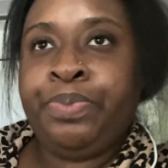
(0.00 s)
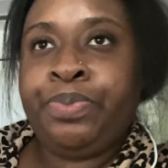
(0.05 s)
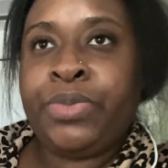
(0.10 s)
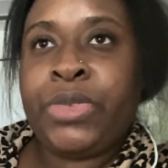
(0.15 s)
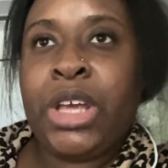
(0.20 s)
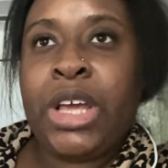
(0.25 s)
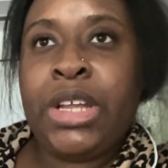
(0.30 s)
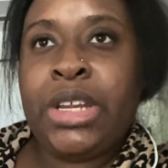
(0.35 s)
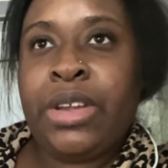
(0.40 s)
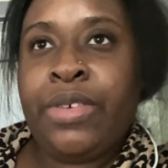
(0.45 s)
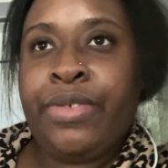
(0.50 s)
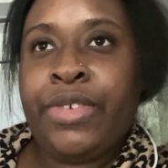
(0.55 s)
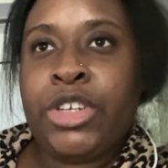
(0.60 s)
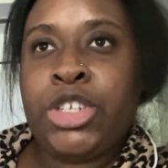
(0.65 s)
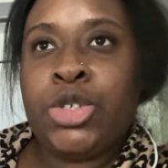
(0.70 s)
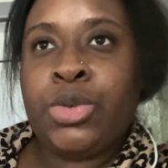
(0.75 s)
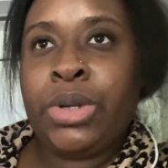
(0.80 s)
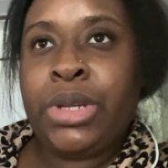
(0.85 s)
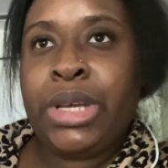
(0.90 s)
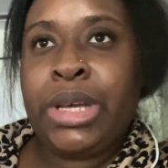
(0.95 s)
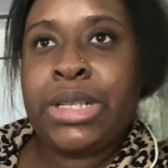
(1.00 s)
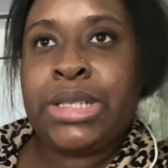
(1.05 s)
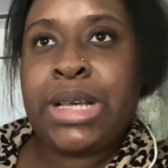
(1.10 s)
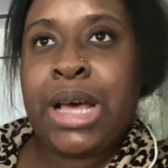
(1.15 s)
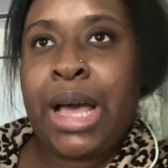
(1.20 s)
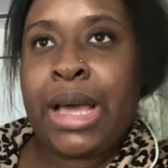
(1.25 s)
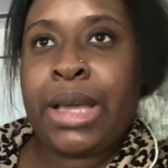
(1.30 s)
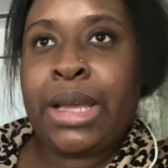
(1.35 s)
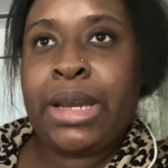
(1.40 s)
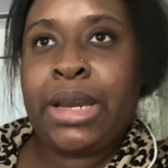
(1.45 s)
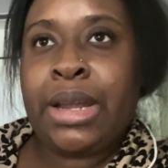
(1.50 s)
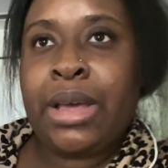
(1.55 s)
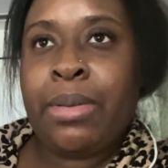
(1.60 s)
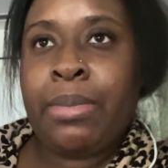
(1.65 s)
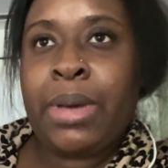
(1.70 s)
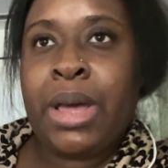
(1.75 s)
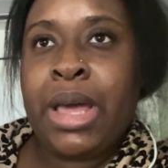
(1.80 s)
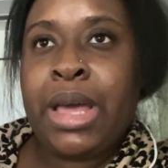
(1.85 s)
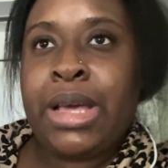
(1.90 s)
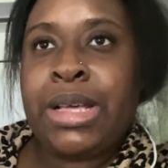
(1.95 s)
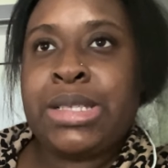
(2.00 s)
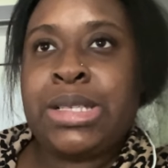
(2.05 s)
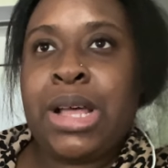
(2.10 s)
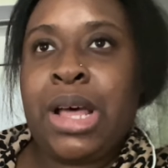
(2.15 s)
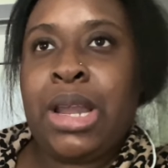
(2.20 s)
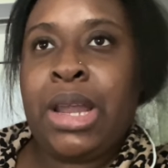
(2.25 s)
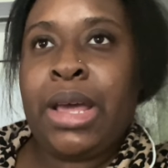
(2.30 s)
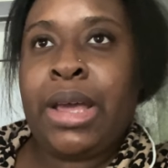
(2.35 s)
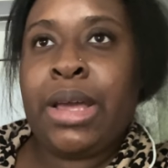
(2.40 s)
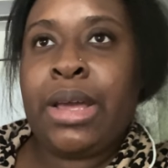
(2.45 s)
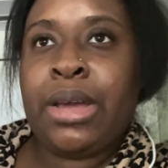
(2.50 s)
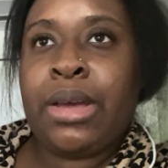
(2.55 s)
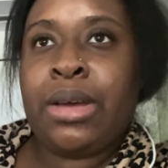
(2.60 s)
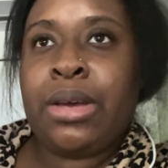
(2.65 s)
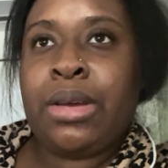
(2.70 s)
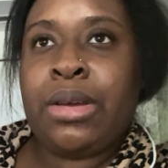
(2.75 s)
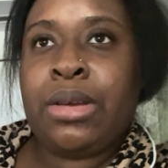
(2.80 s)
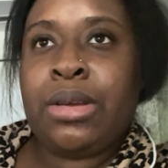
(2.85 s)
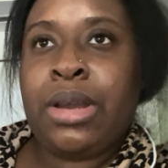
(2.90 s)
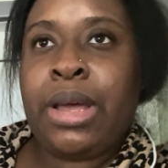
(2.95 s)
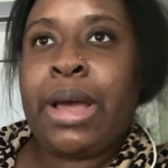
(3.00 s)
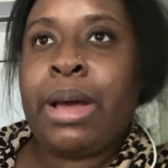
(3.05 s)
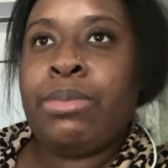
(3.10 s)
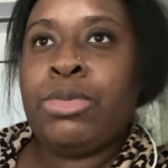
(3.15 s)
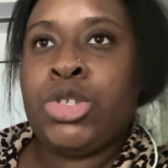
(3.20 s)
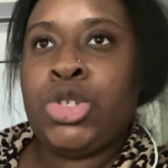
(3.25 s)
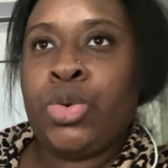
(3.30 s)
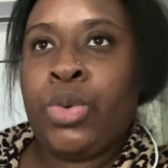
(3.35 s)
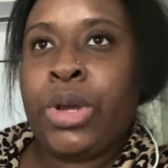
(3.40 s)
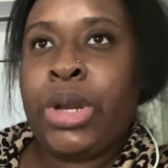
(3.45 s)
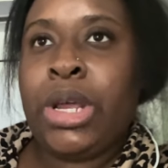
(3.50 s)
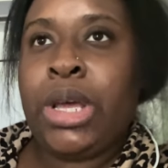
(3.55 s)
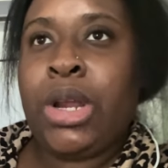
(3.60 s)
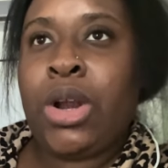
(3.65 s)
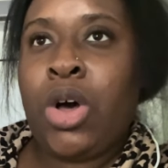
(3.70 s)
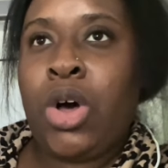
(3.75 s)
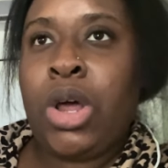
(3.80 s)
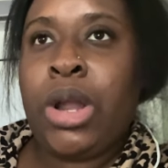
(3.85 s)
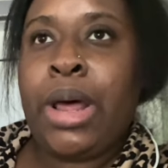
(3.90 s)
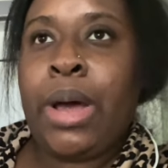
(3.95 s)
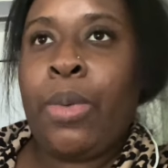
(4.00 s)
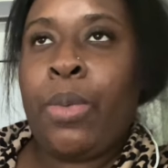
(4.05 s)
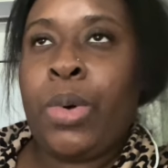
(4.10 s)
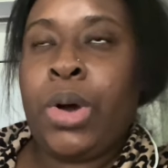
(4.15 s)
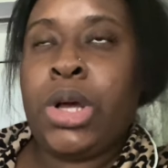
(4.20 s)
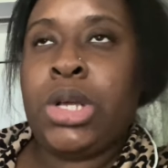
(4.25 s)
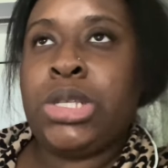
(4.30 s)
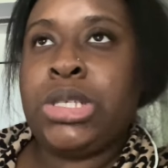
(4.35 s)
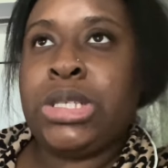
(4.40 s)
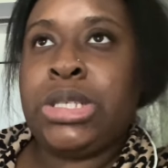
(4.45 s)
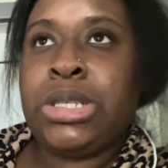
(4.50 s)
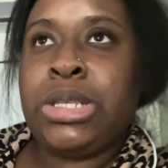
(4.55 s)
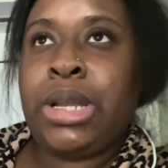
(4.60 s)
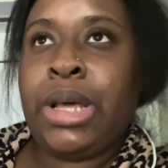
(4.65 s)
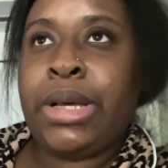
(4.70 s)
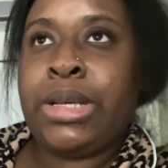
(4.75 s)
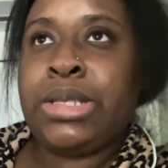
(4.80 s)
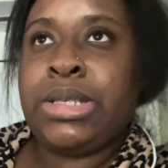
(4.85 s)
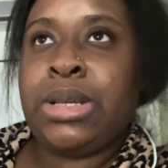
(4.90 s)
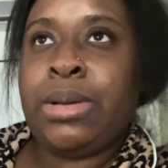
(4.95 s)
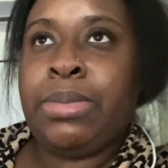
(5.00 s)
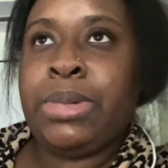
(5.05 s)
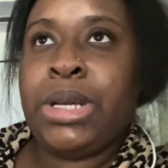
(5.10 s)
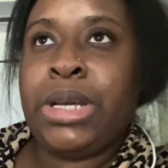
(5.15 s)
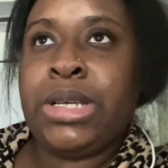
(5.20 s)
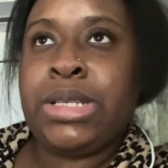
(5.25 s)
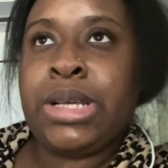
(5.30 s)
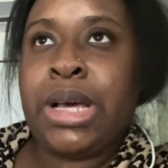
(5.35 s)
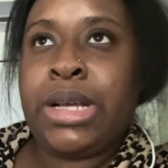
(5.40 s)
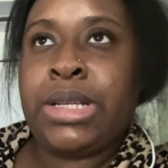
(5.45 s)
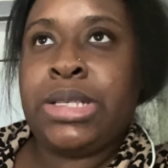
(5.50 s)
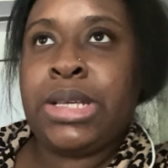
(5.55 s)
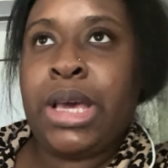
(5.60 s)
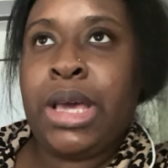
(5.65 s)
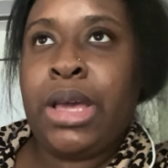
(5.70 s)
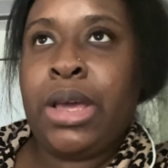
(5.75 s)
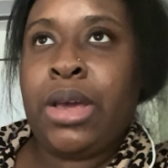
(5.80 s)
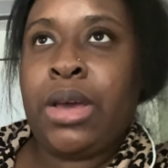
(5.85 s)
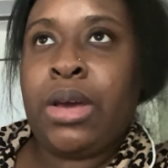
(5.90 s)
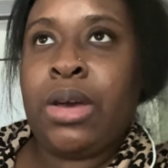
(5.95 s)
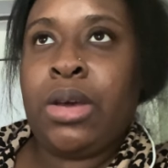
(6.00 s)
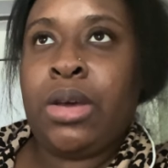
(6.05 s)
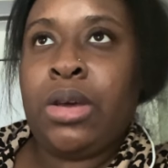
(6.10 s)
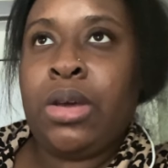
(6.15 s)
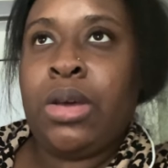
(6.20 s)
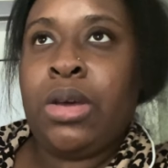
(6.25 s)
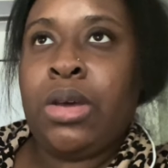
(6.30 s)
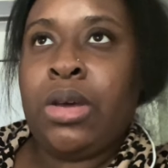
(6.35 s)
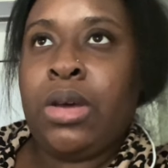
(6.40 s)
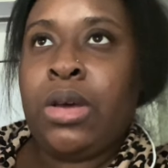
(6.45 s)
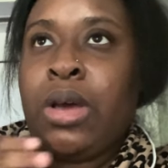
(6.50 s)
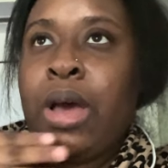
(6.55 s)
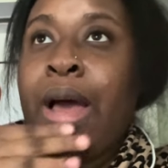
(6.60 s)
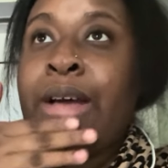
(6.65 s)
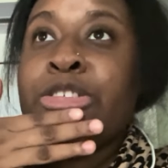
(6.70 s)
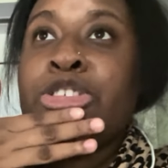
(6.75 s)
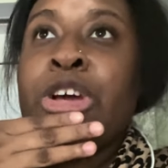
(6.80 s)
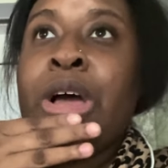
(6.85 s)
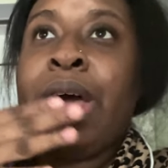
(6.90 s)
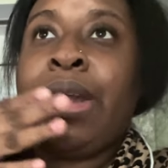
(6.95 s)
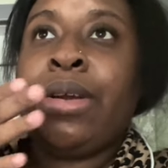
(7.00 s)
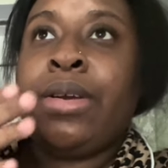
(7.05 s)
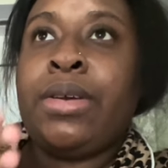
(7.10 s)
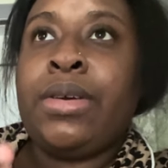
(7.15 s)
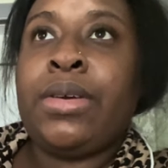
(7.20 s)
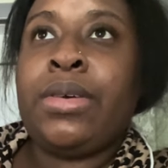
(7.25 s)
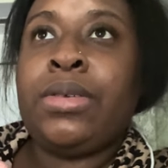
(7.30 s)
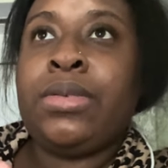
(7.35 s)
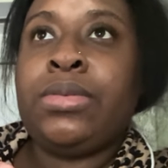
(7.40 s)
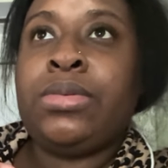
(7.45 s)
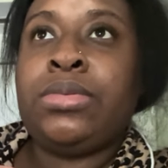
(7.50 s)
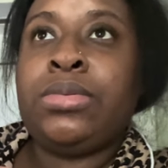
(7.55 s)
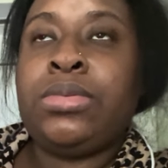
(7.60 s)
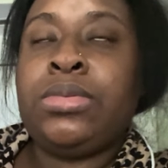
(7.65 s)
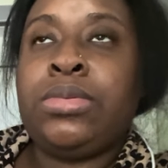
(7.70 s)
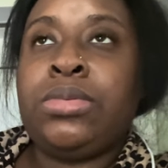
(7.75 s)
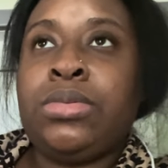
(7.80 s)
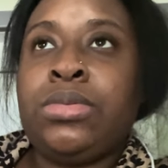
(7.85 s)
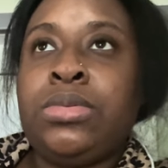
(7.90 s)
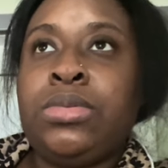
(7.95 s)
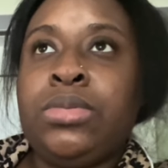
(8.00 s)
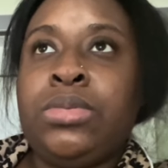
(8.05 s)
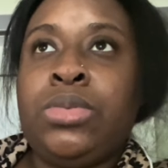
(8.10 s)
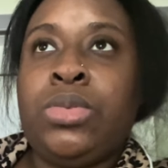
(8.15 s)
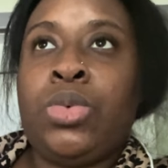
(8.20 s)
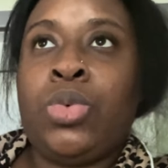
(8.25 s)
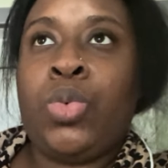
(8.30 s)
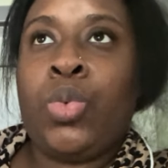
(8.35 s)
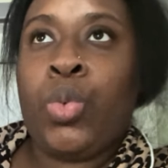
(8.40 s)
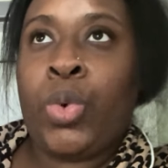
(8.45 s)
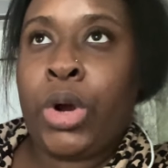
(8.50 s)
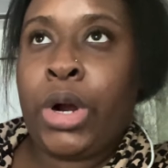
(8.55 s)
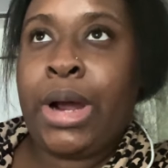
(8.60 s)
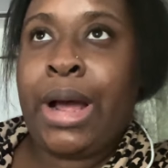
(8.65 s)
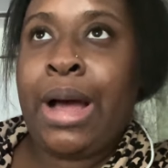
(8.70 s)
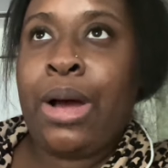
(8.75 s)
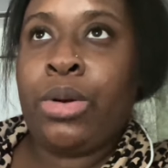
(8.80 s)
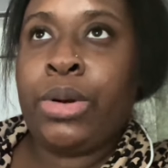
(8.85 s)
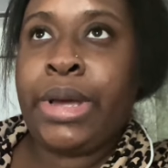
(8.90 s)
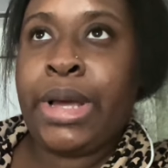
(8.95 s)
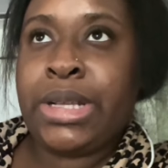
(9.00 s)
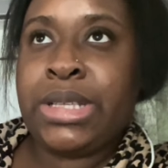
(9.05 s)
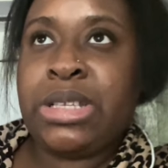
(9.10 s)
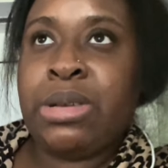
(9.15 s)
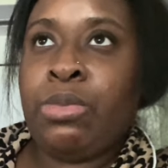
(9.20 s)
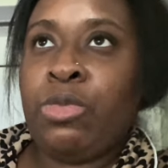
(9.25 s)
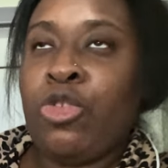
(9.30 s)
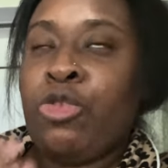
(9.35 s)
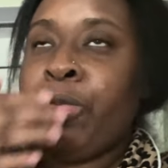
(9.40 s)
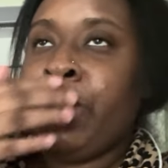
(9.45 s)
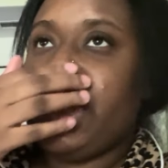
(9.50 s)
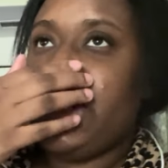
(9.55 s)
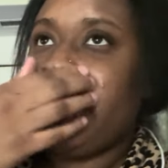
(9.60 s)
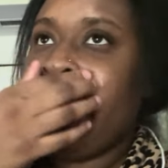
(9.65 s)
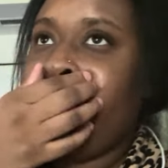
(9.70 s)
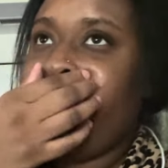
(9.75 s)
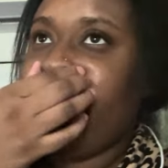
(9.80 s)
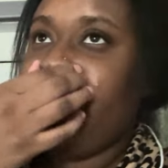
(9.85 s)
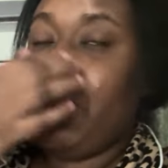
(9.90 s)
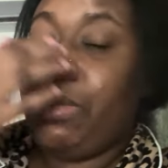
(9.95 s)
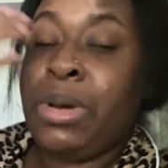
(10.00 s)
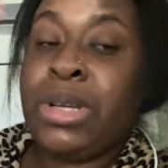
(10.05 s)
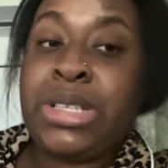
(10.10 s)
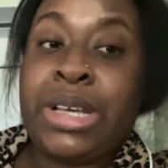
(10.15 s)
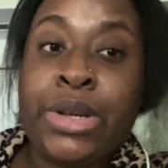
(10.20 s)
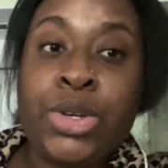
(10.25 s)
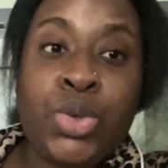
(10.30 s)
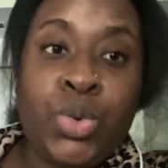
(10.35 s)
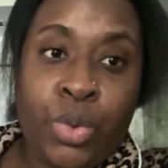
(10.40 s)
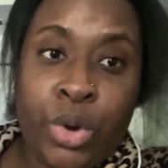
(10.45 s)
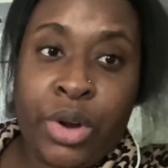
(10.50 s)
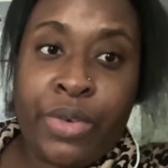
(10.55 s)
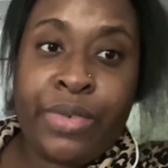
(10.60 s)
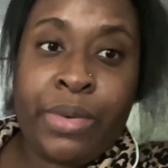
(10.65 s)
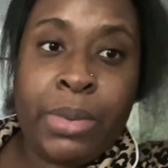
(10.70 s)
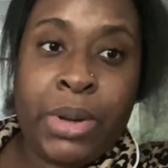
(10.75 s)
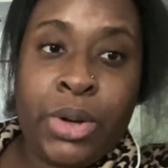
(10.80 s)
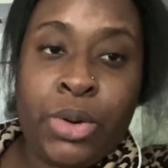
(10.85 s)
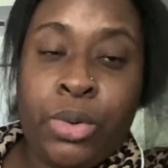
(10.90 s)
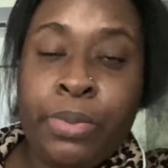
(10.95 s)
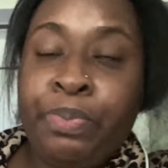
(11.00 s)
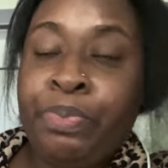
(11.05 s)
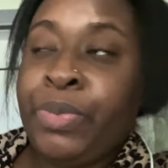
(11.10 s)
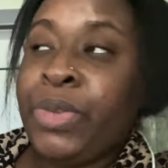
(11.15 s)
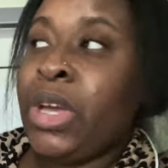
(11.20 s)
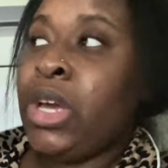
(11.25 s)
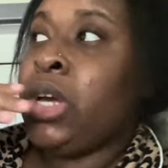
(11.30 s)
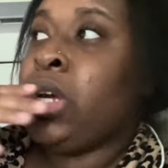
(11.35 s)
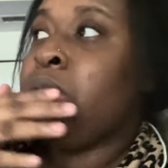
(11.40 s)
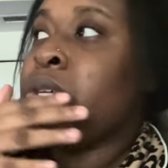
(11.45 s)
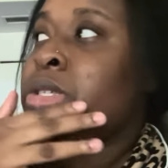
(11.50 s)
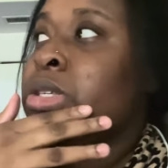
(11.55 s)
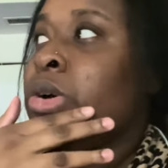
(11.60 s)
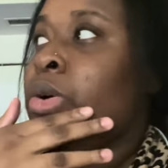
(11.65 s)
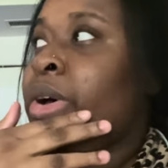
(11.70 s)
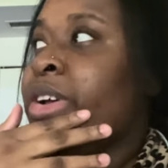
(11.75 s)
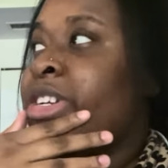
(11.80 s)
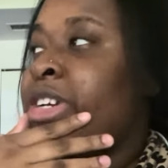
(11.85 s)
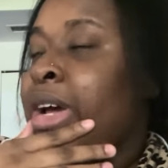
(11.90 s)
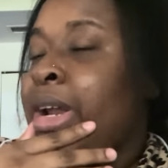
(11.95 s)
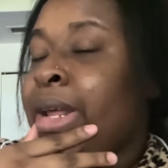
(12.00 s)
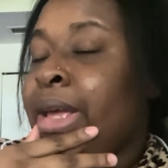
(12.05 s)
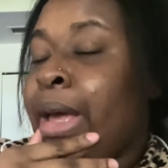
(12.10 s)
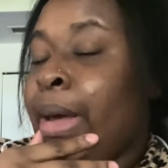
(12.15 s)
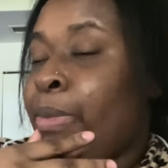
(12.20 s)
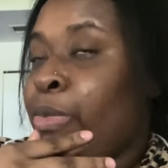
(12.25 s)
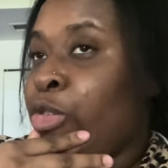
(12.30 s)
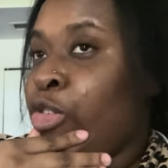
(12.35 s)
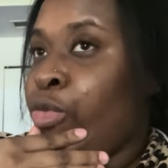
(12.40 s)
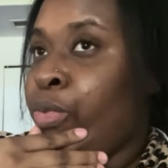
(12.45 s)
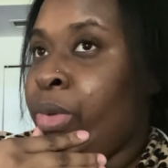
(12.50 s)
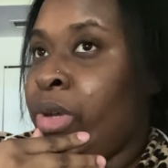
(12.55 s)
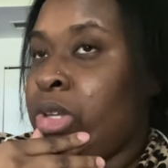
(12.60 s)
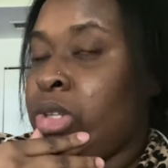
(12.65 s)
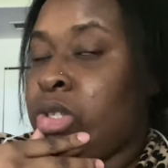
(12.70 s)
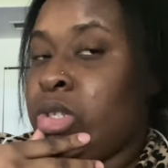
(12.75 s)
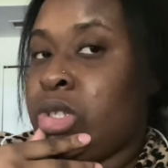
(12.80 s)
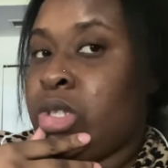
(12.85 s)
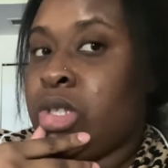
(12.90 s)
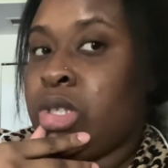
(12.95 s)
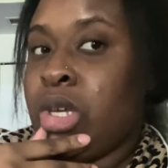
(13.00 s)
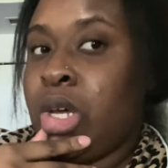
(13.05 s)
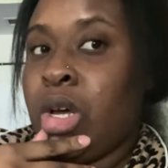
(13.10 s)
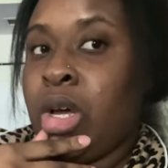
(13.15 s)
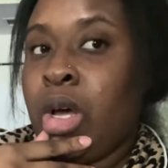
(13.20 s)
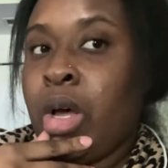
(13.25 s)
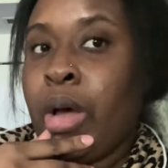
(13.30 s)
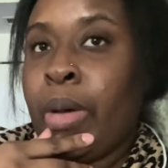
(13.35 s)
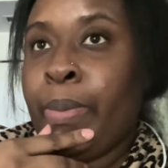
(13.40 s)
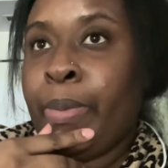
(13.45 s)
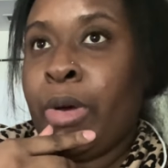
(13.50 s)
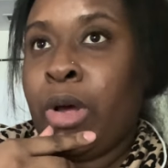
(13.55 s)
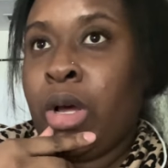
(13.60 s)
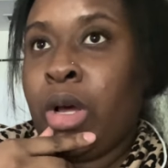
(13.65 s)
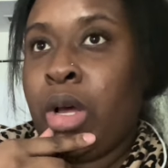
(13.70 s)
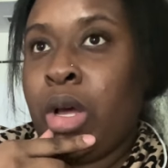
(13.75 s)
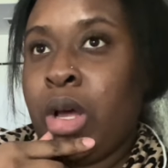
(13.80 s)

individually attacking them. It's not like, like I'm doing it all at once. Like some days I take, I try to work out, get some movements every day because I do work from home. So I try to get movements um,